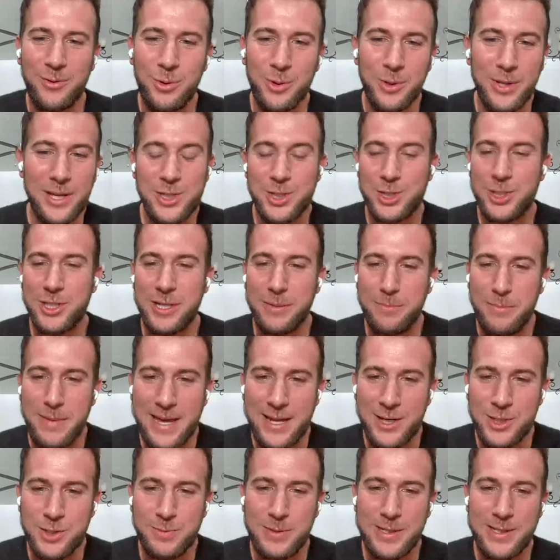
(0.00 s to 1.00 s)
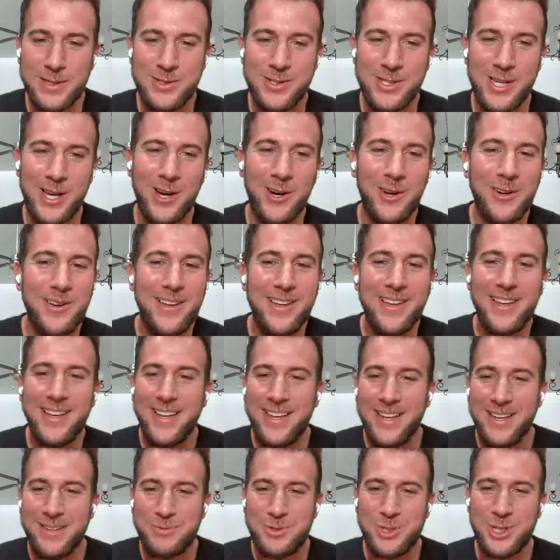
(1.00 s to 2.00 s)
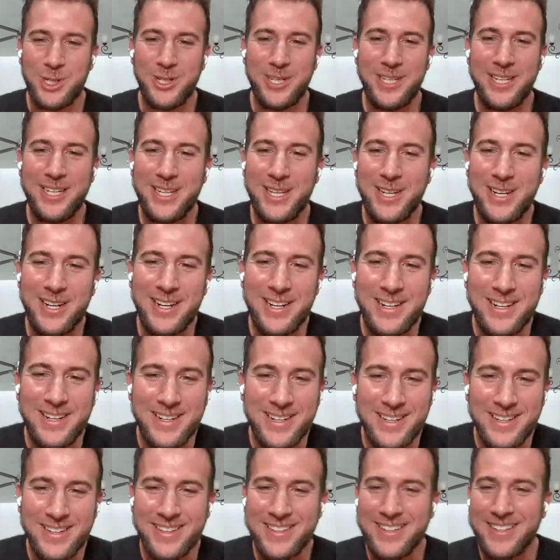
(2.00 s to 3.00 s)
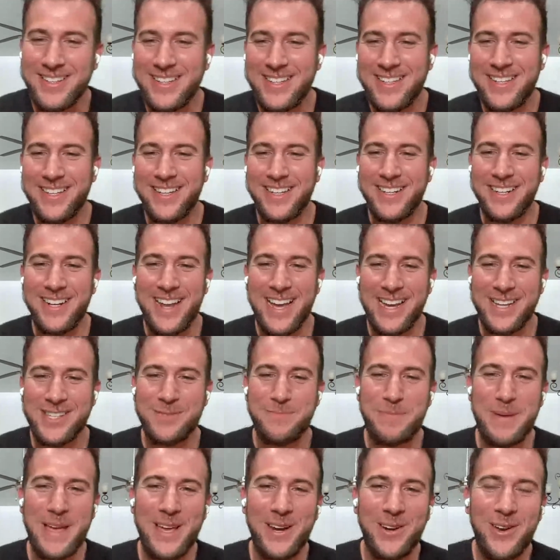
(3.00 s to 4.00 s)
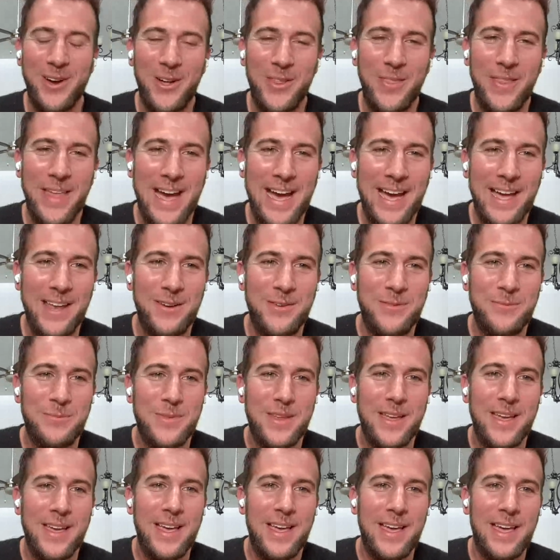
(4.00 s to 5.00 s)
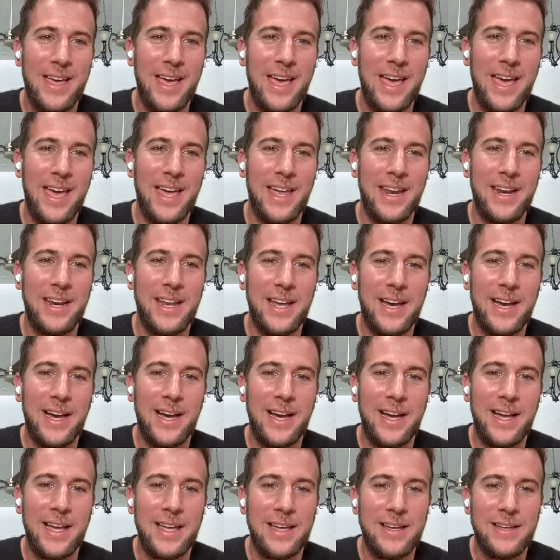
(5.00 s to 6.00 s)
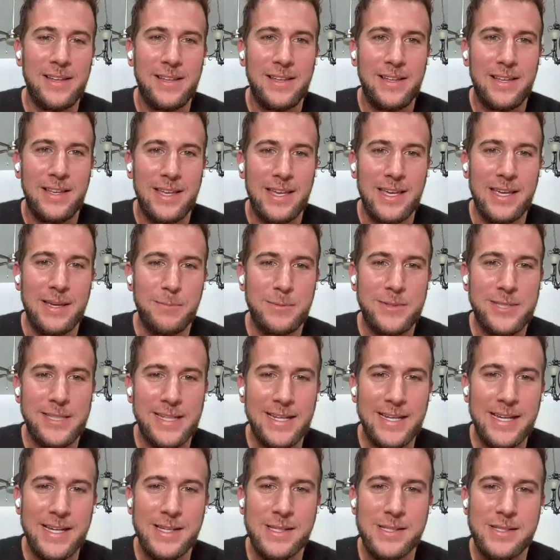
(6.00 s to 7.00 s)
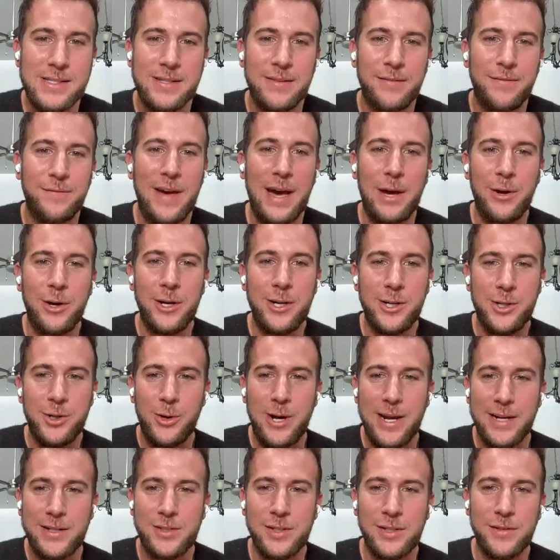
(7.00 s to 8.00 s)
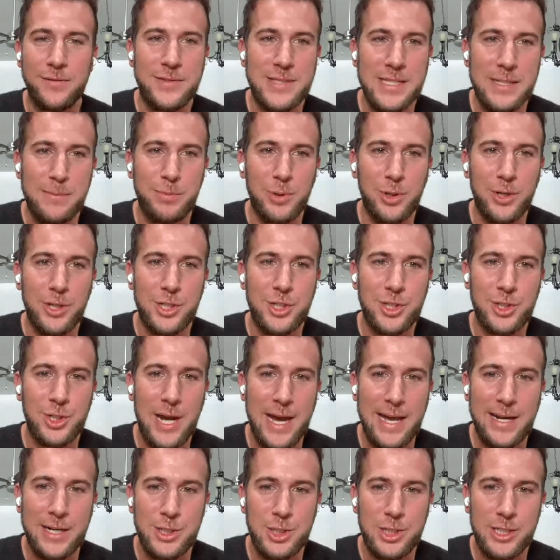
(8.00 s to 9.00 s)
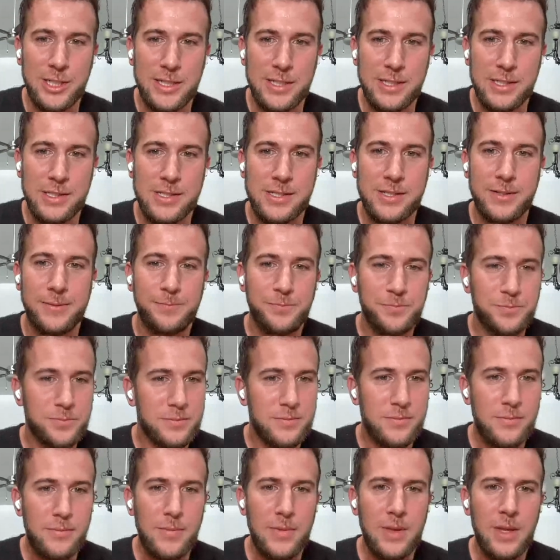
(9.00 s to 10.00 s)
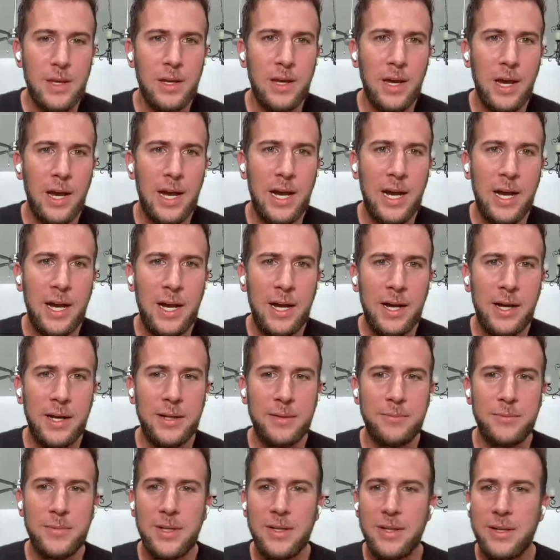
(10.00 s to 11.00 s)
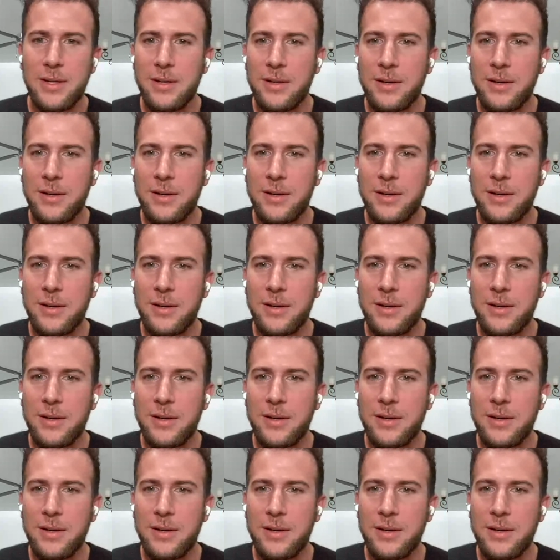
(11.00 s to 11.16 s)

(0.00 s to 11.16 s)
relationship management. So I'm sure he can expand on that. And Imtiaz, founder and director of Deep Learn Strategies, top